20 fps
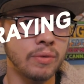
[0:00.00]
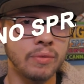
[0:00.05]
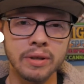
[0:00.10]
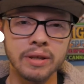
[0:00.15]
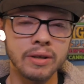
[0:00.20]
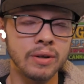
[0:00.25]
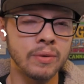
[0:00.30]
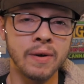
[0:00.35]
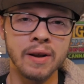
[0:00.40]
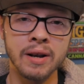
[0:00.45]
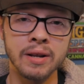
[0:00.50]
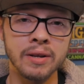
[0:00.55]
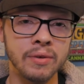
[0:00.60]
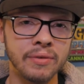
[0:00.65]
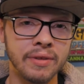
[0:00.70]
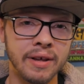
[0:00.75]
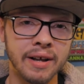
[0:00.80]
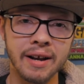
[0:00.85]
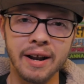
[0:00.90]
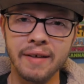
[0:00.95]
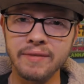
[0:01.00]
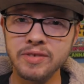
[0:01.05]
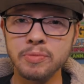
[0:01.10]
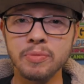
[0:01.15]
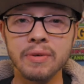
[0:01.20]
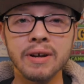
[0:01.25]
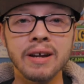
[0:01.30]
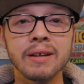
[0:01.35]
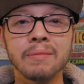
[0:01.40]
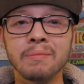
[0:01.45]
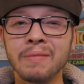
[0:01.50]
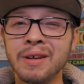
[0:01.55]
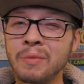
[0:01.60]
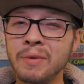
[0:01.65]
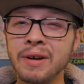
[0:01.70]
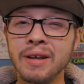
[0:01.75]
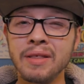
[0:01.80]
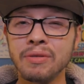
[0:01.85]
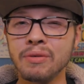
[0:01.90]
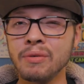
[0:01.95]
You really don't wanna do that. I've sprayed
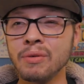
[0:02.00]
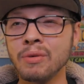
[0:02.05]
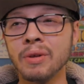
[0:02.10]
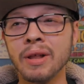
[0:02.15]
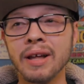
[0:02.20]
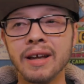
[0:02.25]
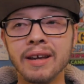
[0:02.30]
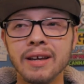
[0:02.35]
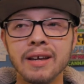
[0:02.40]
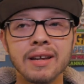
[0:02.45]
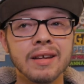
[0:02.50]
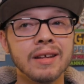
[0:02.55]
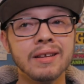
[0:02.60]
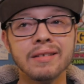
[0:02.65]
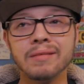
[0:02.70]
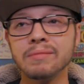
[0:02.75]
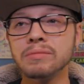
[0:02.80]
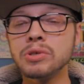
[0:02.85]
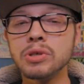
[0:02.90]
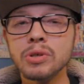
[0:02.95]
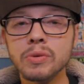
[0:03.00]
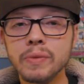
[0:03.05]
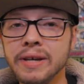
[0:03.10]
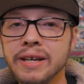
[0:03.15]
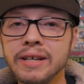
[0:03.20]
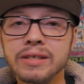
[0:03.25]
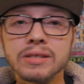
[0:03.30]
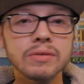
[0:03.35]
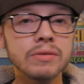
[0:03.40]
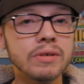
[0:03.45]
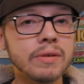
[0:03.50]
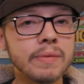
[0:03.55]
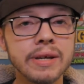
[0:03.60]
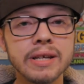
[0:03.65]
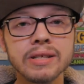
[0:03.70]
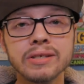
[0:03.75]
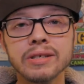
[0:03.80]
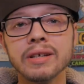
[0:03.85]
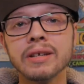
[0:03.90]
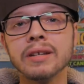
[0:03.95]
midway through, like 2 weeks, 3
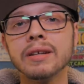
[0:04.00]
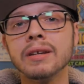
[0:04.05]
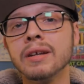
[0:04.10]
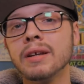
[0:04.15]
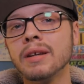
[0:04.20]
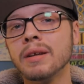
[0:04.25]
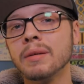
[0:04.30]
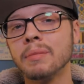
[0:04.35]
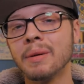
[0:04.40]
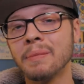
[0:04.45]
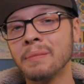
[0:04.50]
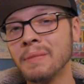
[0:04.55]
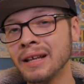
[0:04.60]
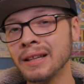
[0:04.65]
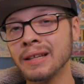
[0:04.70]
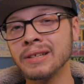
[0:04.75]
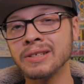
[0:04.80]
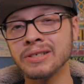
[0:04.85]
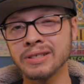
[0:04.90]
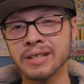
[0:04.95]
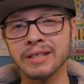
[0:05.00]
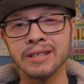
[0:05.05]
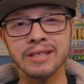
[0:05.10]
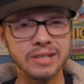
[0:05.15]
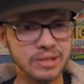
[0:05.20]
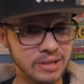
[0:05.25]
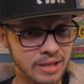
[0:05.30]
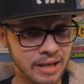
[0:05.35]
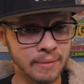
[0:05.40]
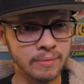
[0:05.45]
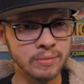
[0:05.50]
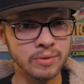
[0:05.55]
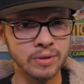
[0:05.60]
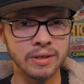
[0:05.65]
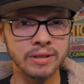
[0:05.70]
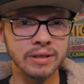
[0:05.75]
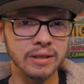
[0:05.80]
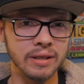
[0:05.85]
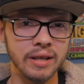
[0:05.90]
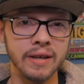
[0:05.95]
weeks in, but mainly just on the stems or
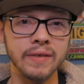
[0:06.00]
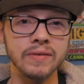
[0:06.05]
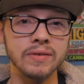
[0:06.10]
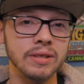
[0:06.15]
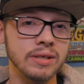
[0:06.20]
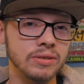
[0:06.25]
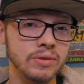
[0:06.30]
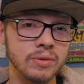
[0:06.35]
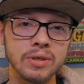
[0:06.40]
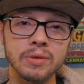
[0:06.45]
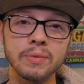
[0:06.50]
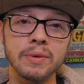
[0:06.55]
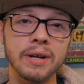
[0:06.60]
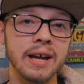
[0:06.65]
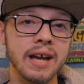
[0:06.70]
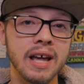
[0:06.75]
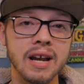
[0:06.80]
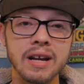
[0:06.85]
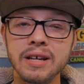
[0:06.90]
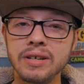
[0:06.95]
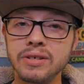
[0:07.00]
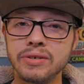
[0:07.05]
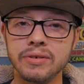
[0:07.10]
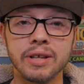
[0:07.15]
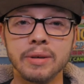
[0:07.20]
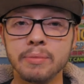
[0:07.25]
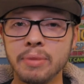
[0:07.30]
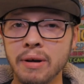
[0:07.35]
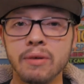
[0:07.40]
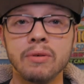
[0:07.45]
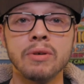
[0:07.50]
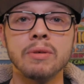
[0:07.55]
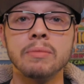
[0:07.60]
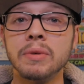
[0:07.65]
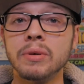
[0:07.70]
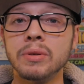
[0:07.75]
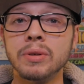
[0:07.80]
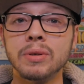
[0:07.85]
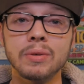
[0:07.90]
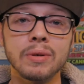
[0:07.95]
on the leaves. And that's only when I had an issue like powdery
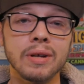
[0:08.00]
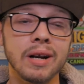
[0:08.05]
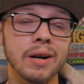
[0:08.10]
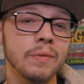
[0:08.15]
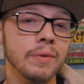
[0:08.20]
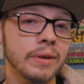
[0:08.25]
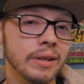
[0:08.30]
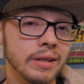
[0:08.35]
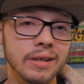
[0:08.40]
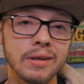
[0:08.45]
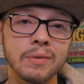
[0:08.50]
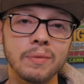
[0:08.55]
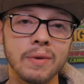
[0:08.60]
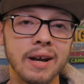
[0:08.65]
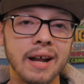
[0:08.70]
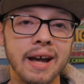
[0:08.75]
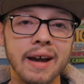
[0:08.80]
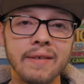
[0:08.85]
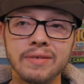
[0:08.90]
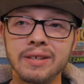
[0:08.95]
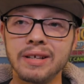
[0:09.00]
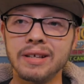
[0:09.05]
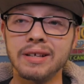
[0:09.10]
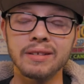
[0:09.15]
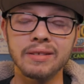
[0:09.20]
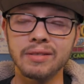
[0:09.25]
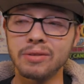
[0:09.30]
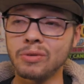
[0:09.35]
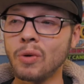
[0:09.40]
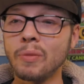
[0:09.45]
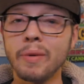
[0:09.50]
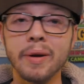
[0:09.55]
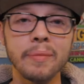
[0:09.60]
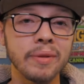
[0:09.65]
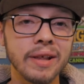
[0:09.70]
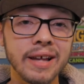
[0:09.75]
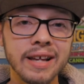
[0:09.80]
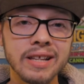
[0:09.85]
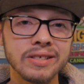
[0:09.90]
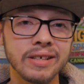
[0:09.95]
mildew and I really didn't wanna have to throw my
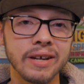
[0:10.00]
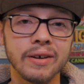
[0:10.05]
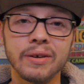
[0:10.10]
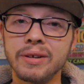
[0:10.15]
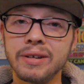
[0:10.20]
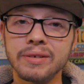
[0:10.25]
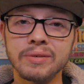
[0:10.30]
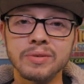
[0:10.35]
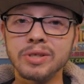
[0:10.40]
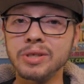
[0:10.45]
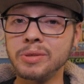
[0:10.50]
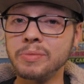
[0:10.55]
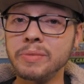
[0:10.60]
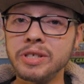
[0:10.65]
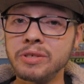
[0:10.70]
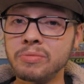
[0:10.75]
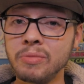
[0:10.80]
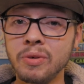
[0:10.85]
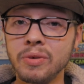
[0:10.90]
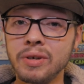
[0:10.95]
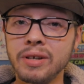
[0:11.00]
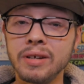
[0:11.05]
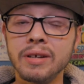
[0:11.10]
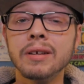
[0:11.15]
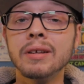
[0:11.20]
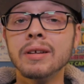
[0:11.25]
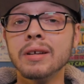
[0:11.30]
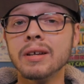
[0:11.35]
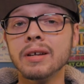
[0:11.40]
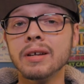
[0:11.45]
plants out and it's just me smoking it.